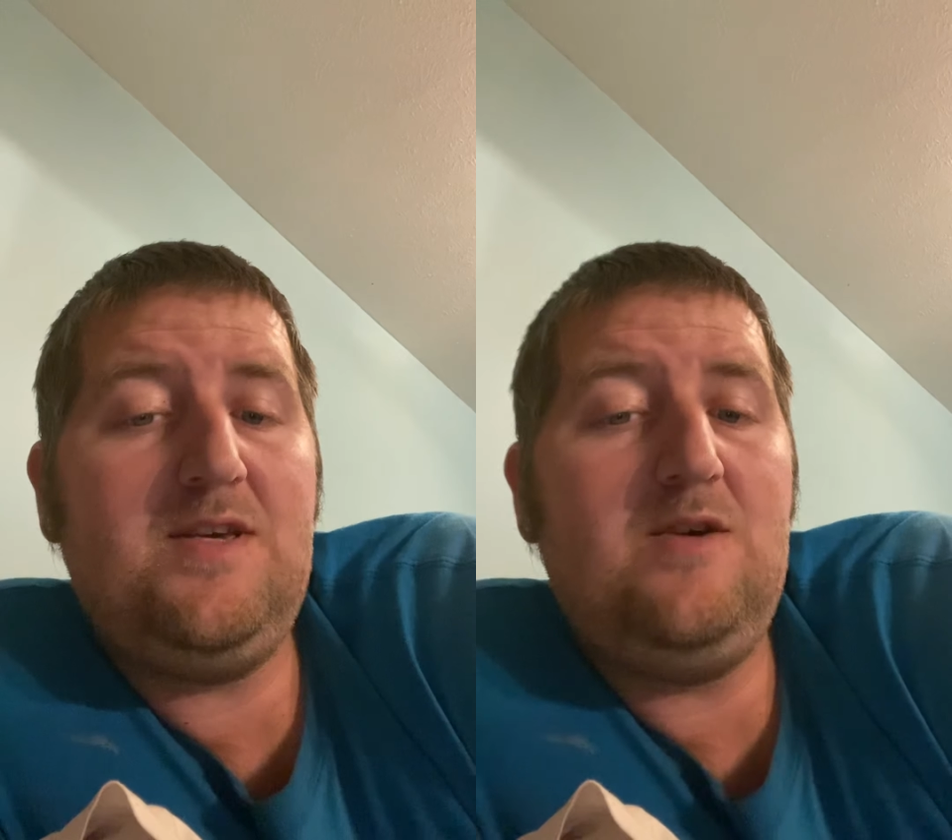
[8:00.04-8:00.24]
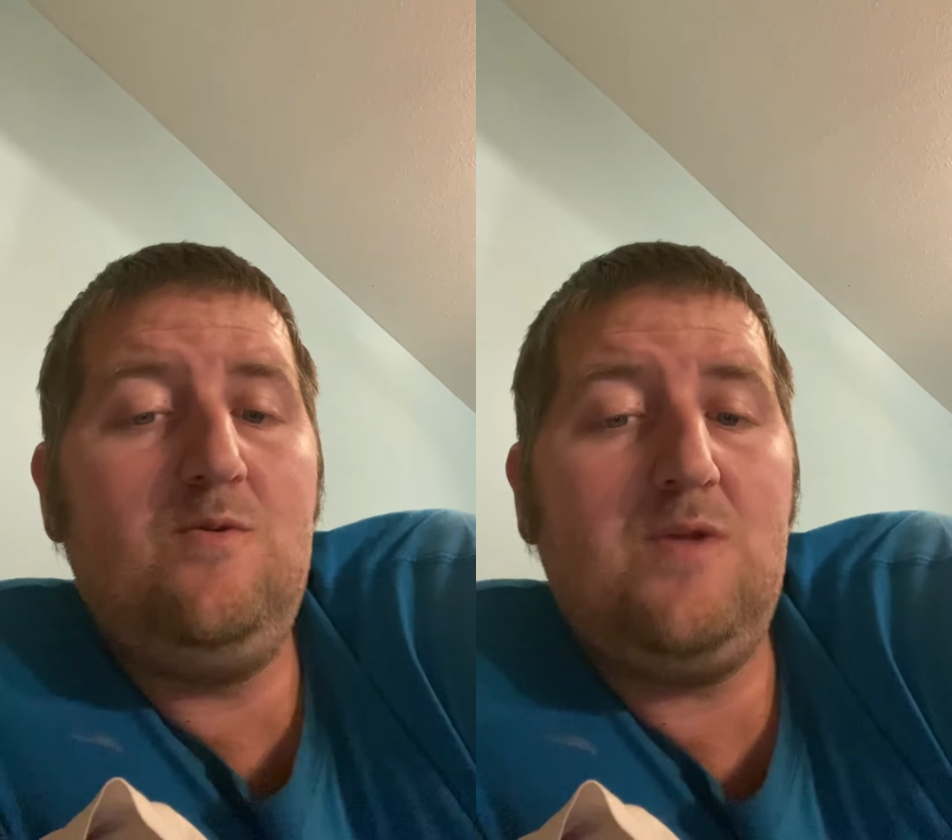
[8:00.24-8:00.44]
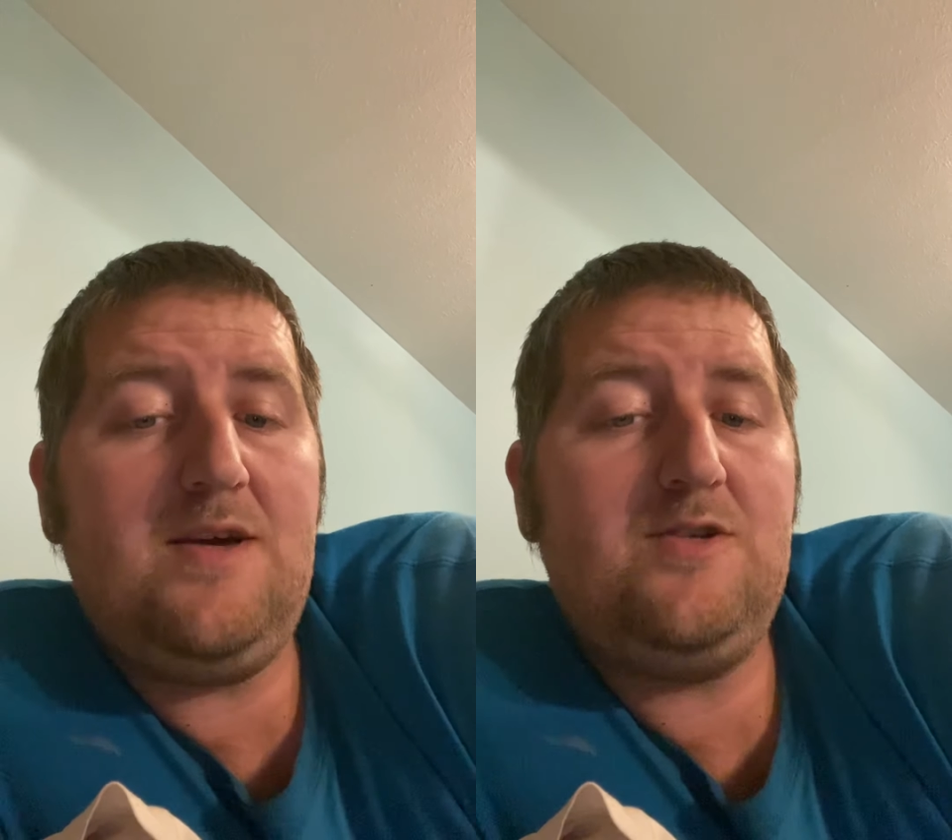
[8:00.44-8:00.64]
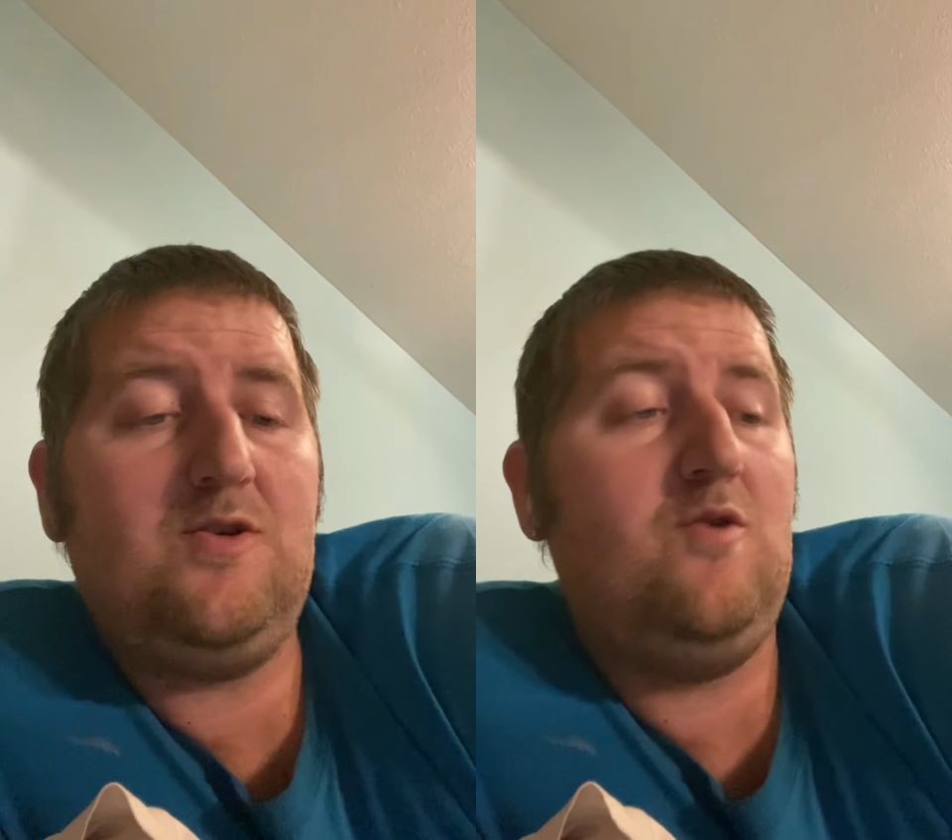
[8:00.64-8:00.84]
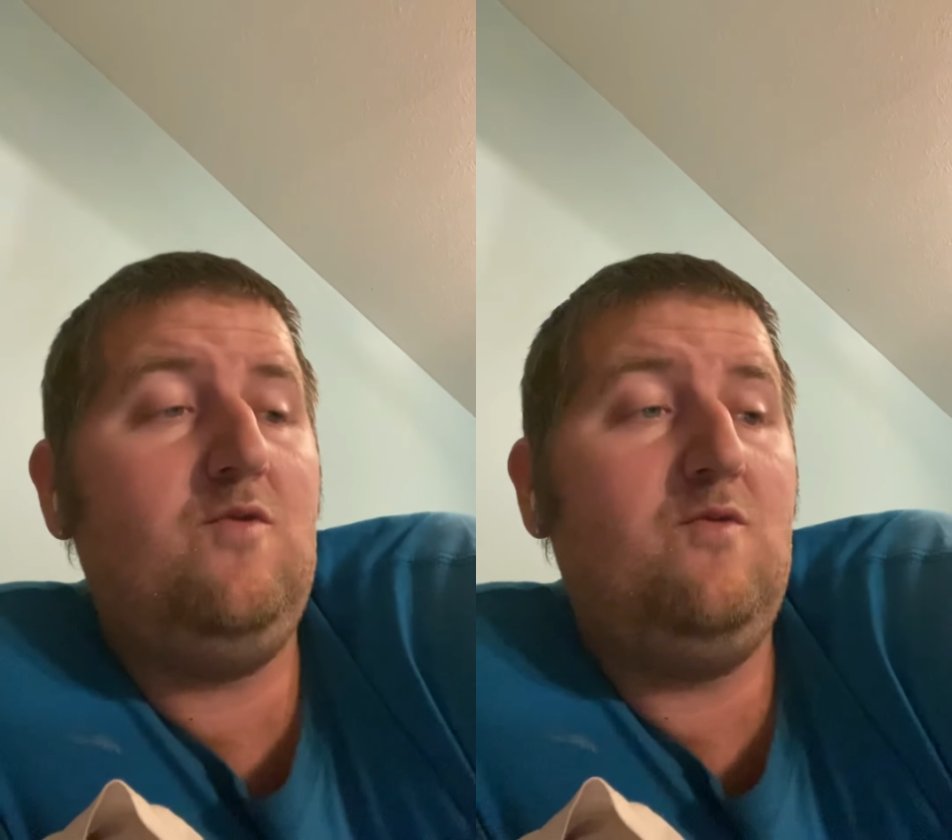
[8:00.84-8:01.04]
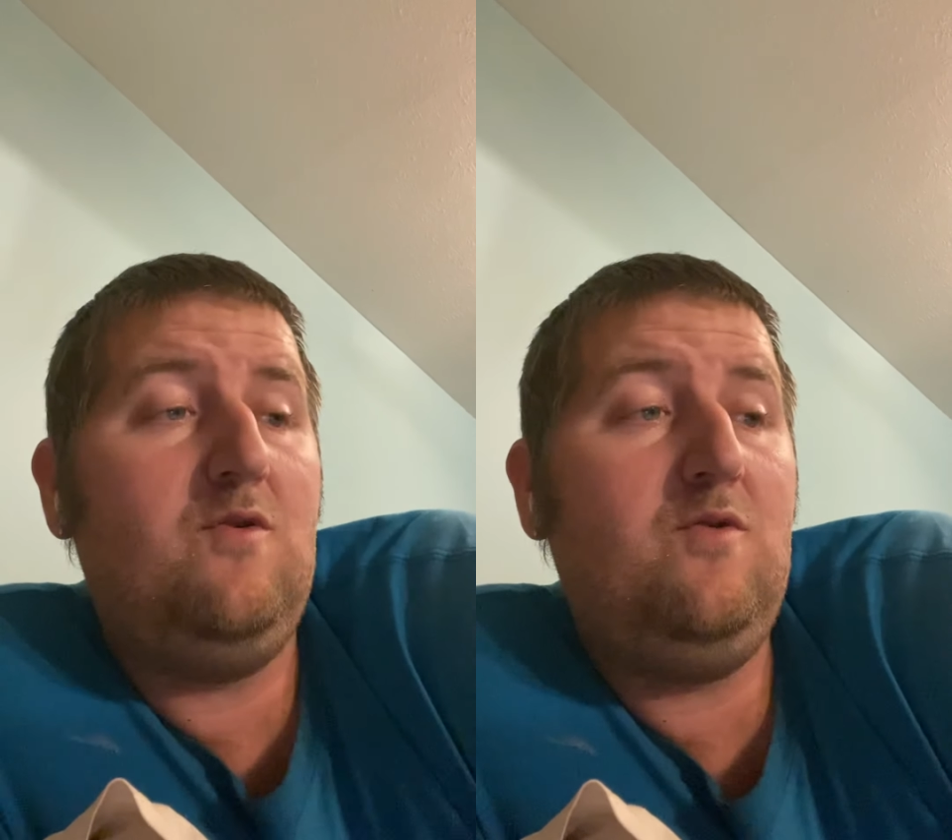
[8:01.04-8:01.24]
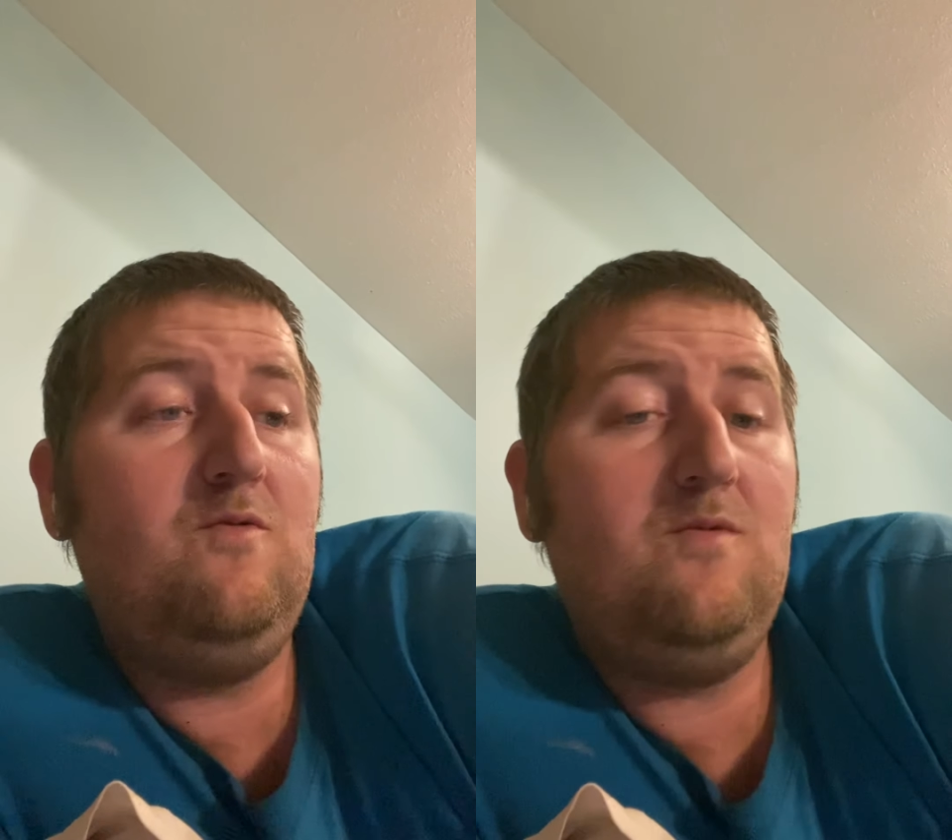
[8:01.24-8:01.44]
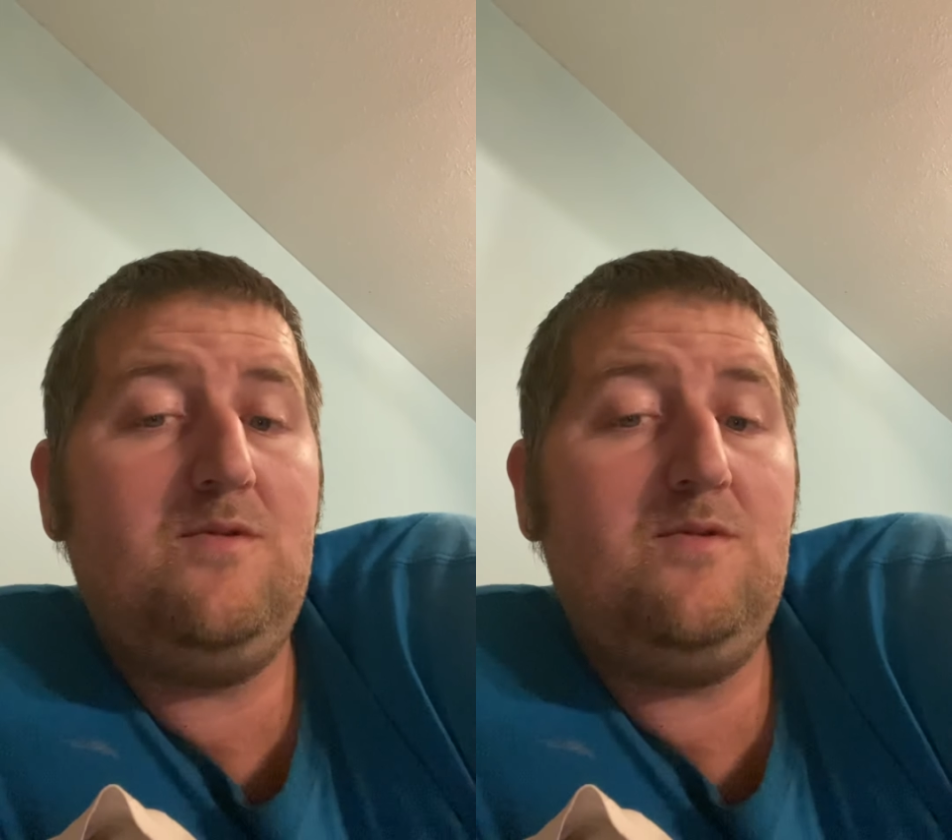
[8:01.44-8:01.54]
who likes who who